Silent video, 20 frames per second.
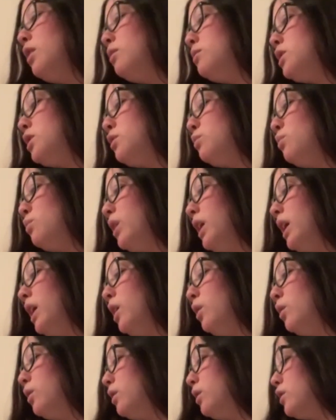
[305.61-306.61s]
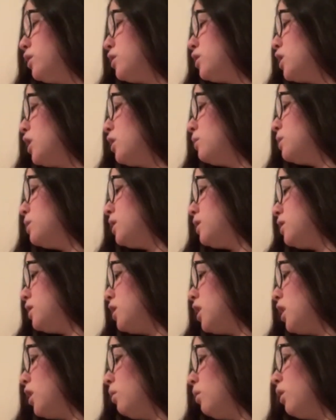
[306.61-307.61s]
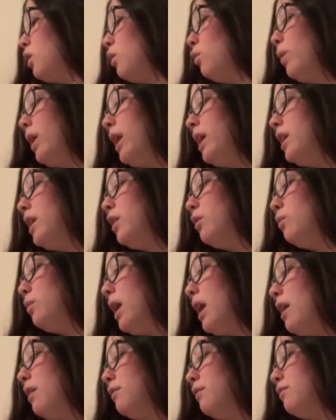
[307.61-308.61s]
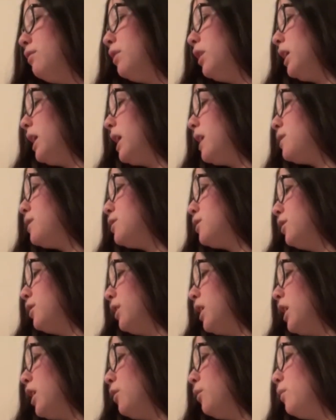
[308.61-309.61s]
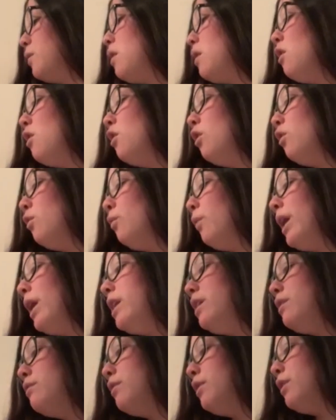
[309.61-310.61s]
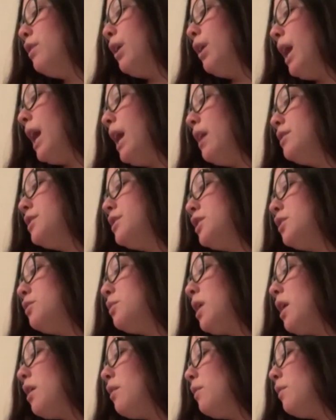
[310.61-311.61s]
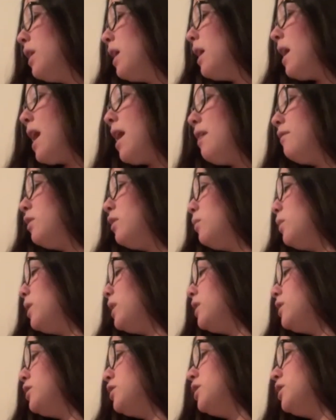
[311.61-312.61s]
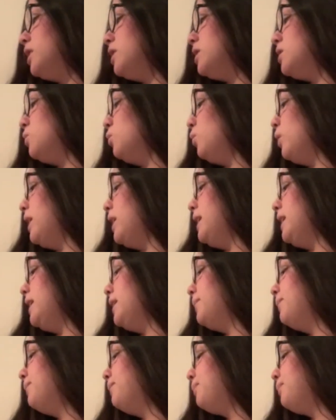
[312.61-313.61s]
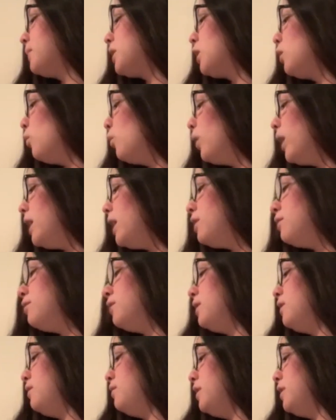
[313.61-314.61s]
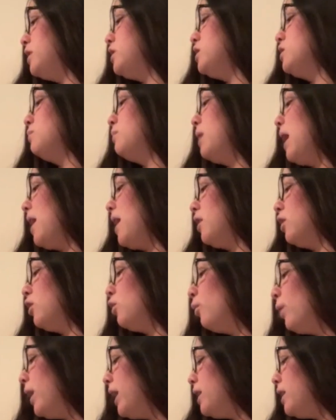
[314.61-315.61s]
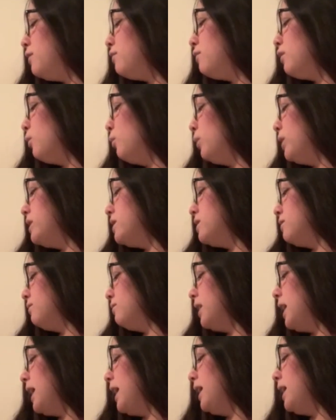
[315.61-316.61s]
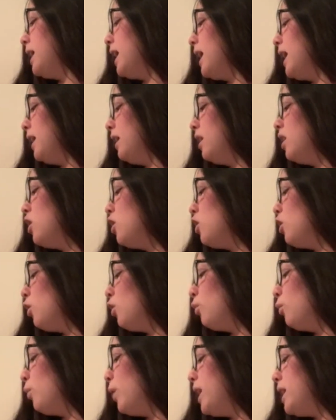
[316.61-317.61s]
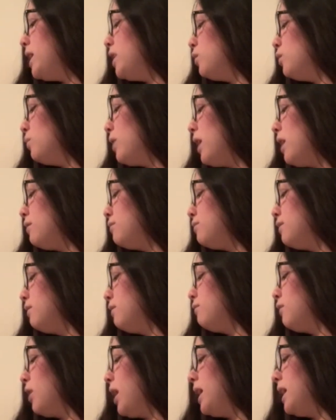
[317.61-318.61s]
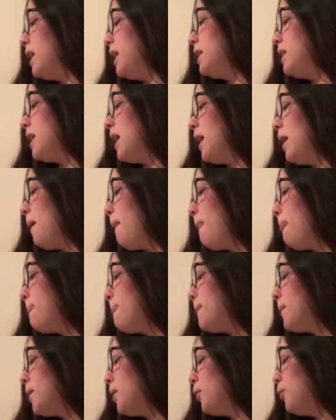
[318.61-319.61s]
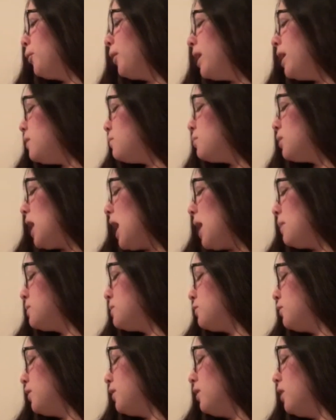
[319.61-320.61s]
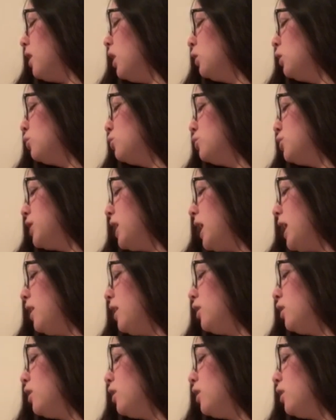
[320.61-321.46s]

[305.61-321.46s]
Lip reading: to ring, or the snow to snow, or waiting around for a yes or no, or waiting for their hair to grow. Everyone is just waiting. Waiting for the fish to bite, or waiting for wind to fly a kite, or waiting around for Friday night, or waiting perhaps for their Uncle Jake,